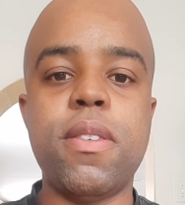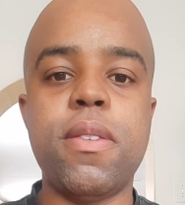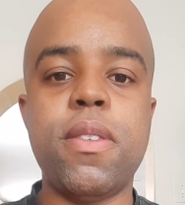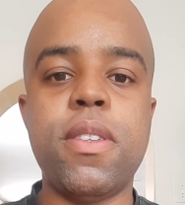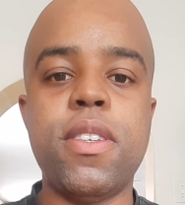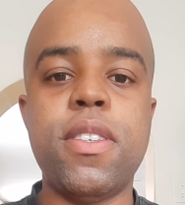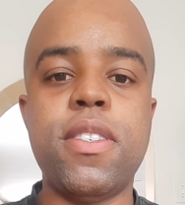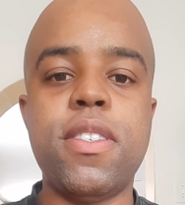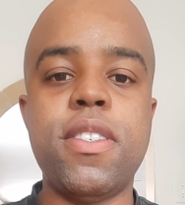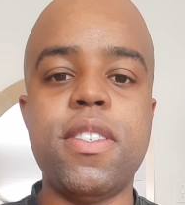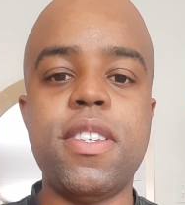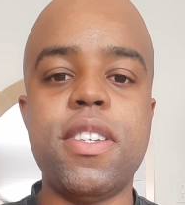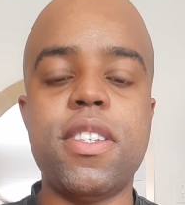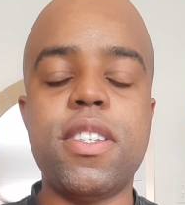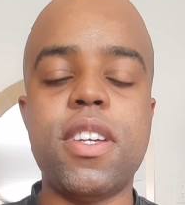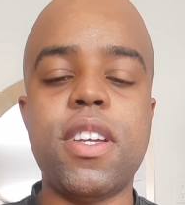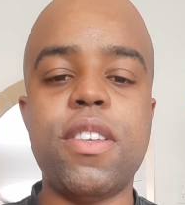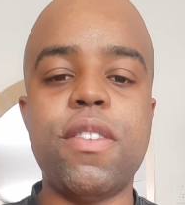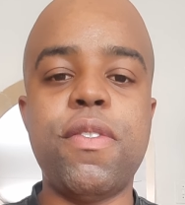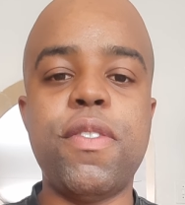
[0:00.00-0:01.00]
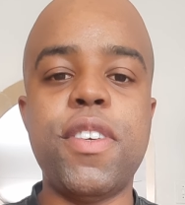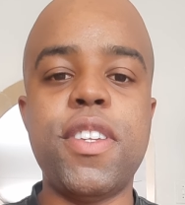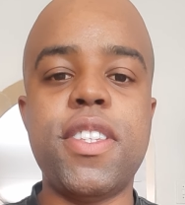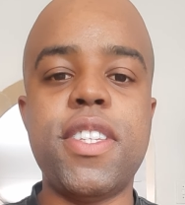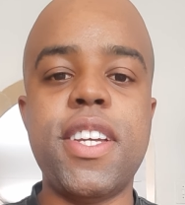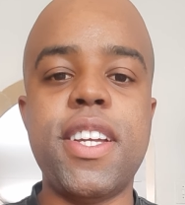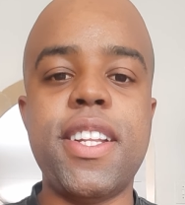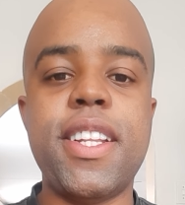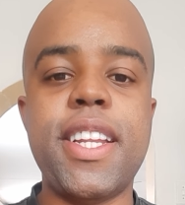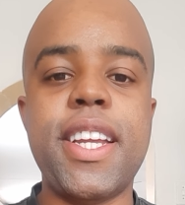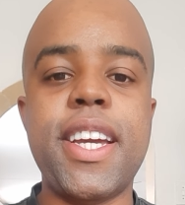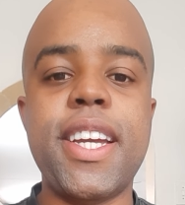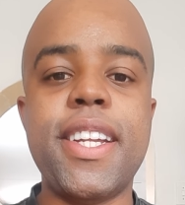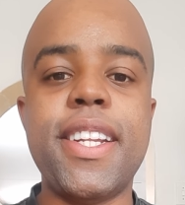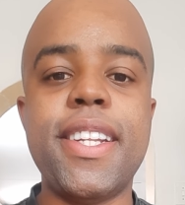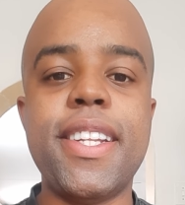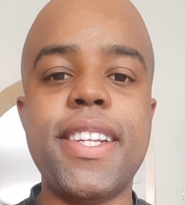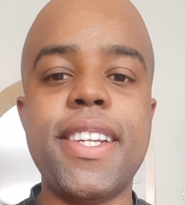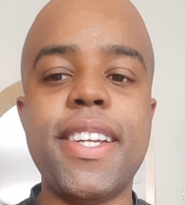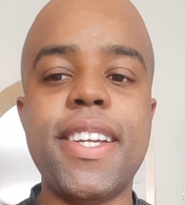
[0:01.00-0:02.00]
this is a transfer
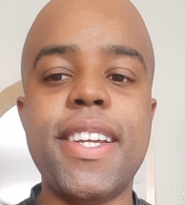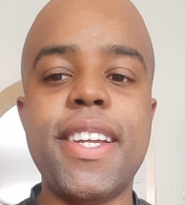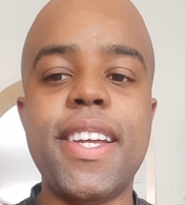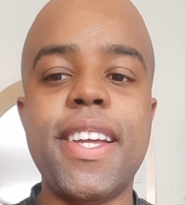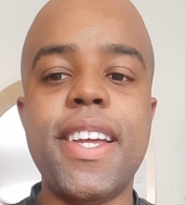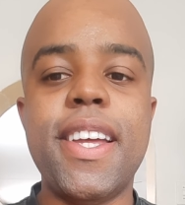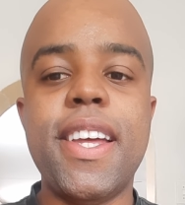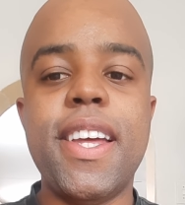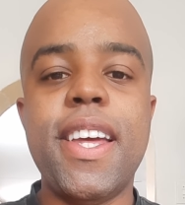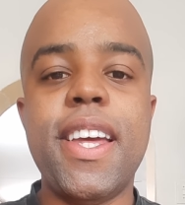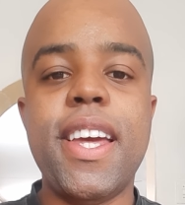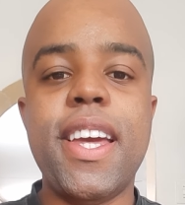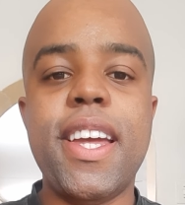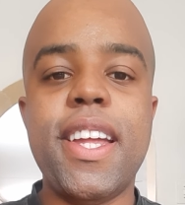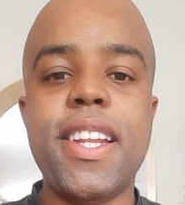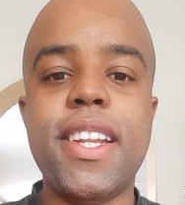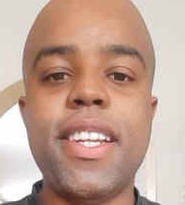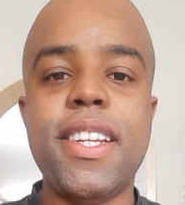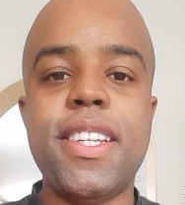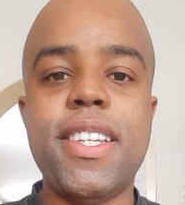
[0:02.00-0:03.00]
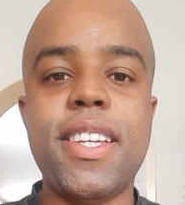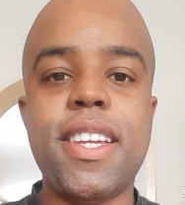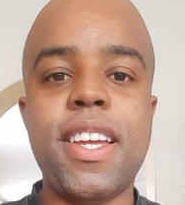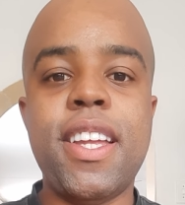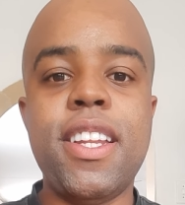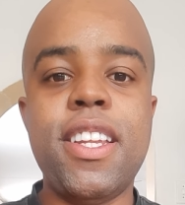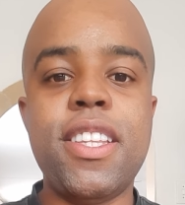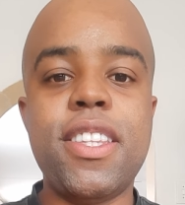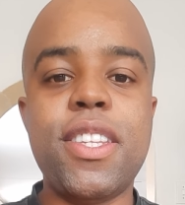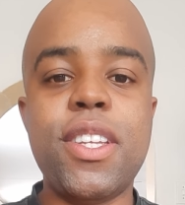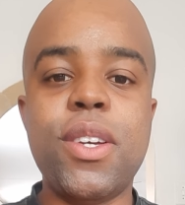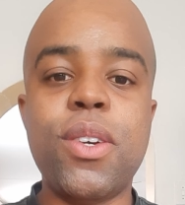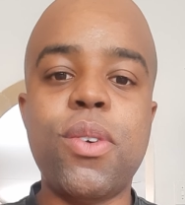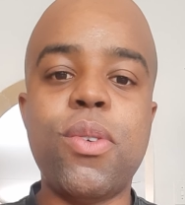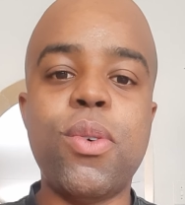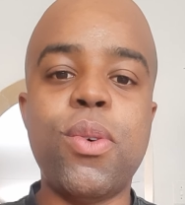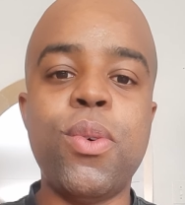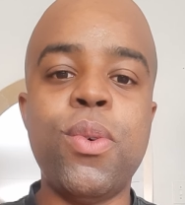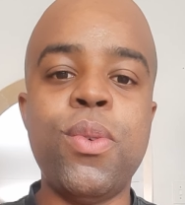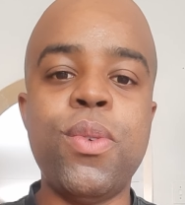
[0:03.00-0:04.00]
deadline and anything
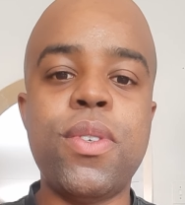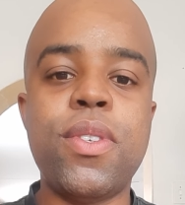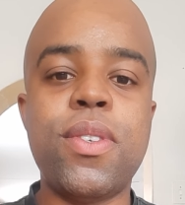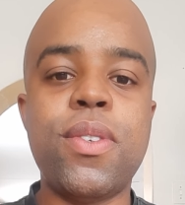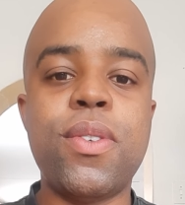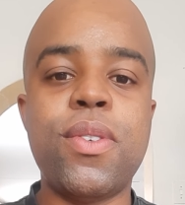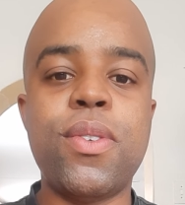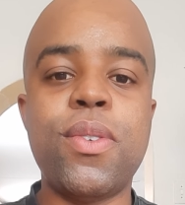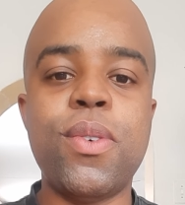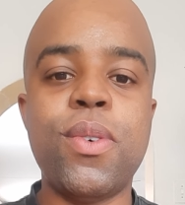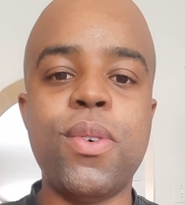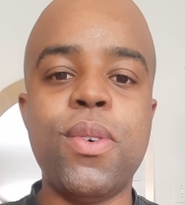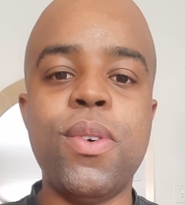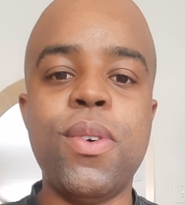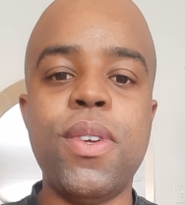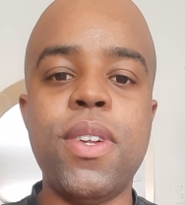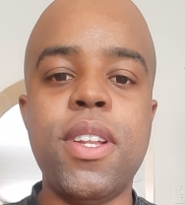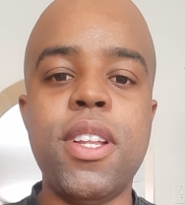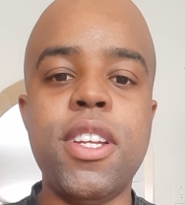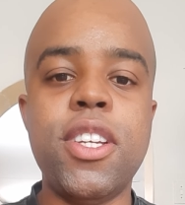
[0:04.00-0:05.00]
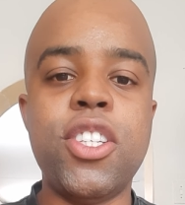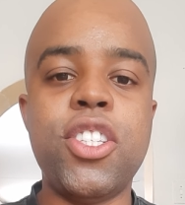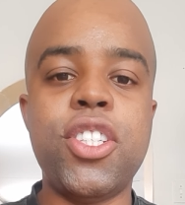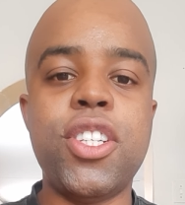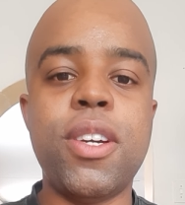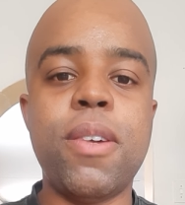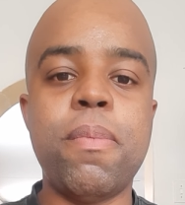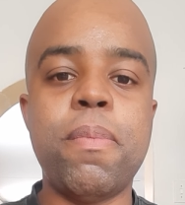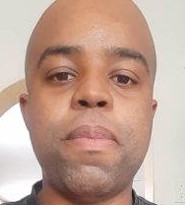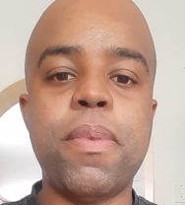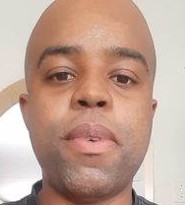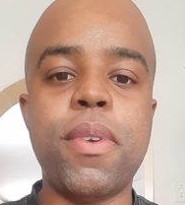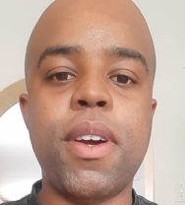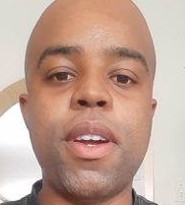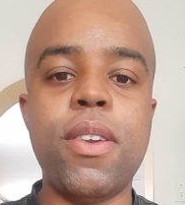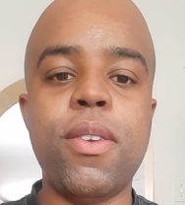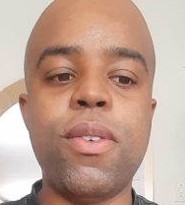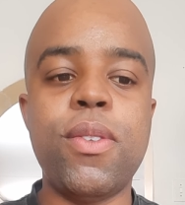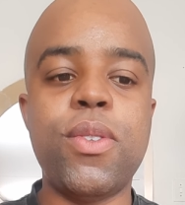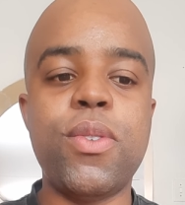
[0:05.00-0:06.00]
goes, so let's jump
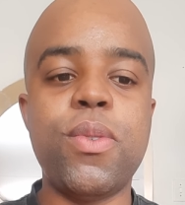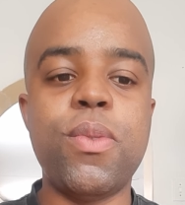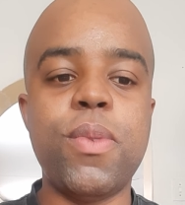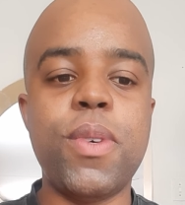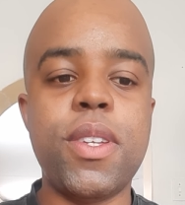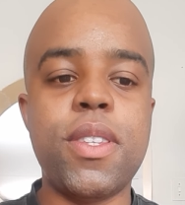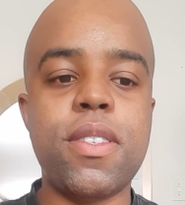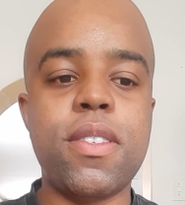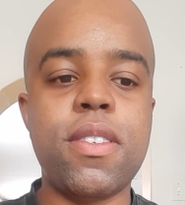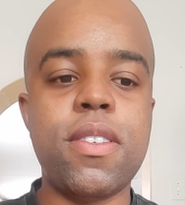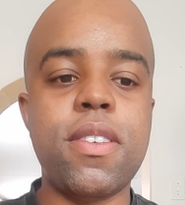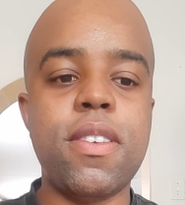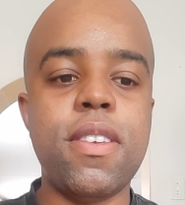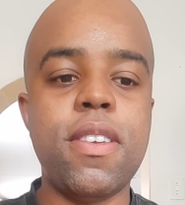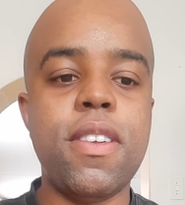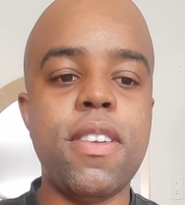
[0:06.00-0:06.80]
right onto it.